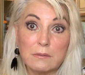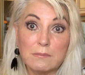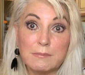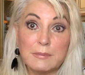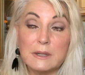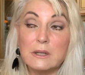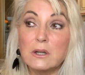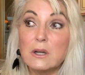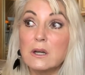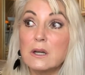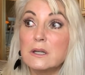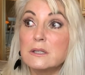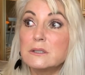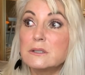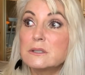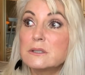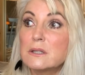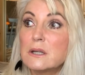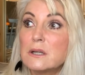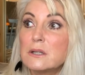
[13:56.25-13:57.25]

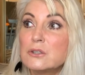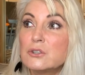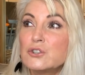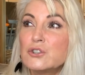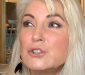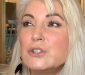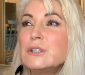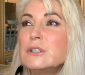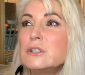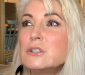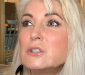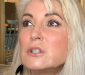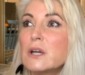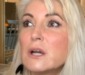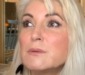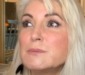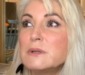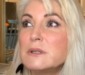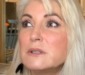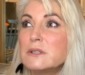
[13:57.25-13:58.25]
because she didn't
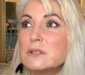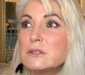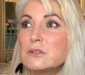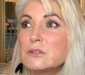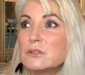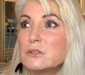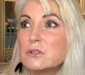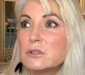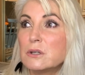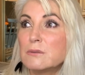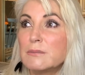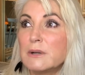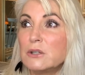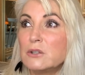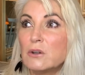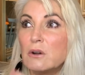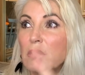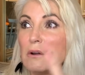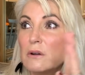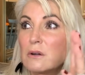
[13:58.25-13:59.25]
tell me this until my
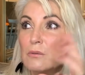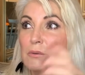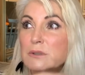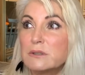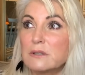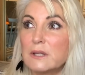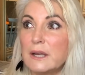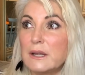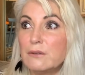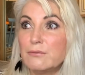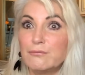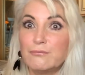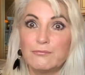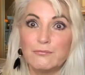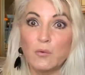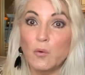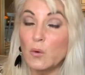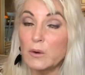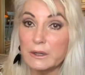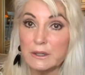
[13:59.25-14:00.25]
daughter was like
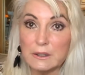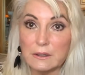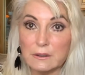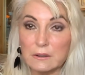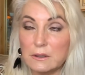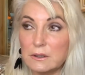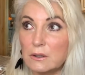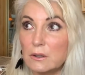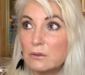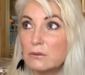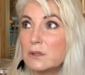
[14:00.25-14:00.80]
40, you know,